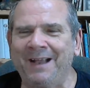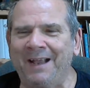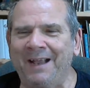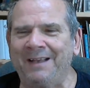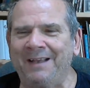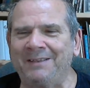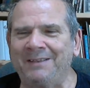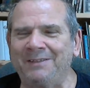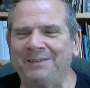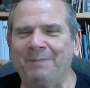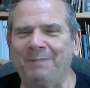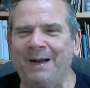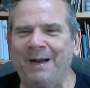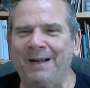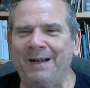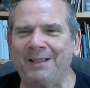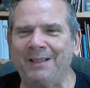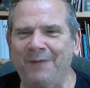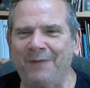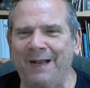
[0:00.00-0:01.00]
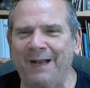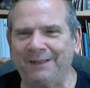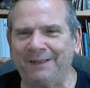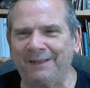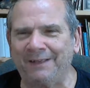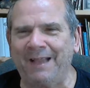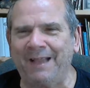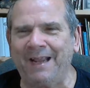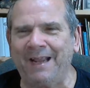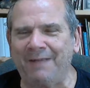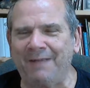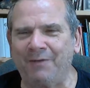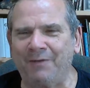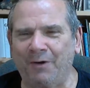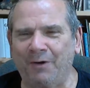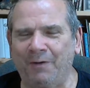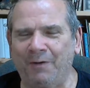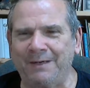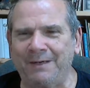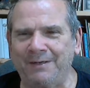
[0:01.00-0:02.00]
In spite of the fact that they have a
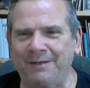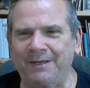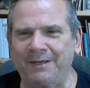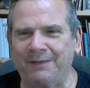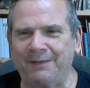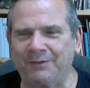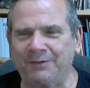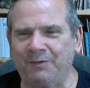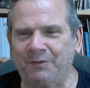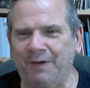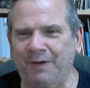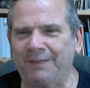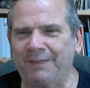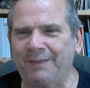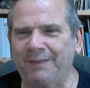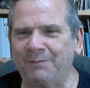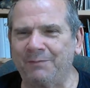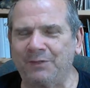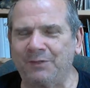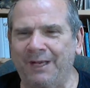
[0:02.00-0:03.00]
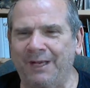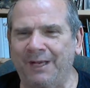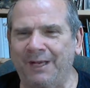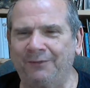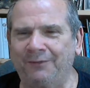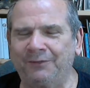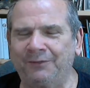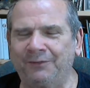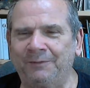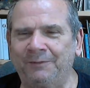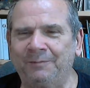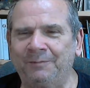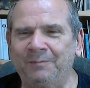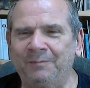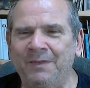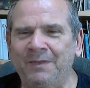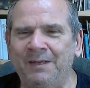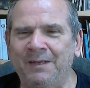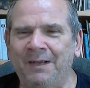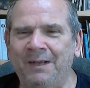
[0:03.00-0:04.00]
great deal of strength themselves,
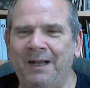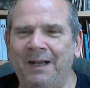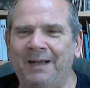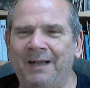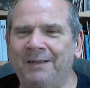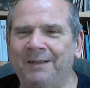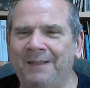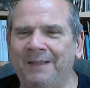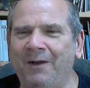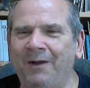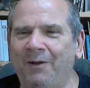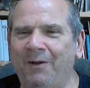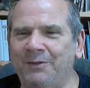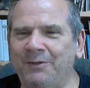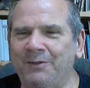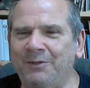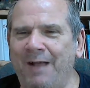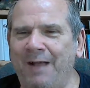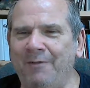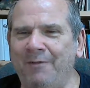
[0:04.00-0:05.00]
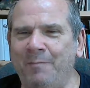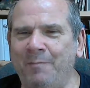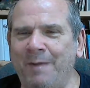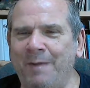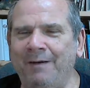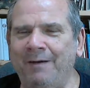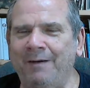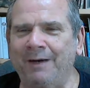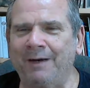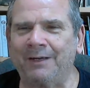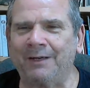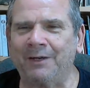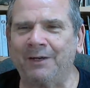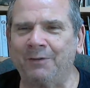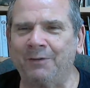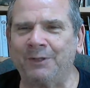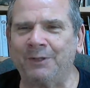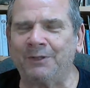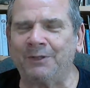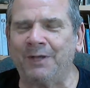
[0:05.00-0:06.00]
they also have America, which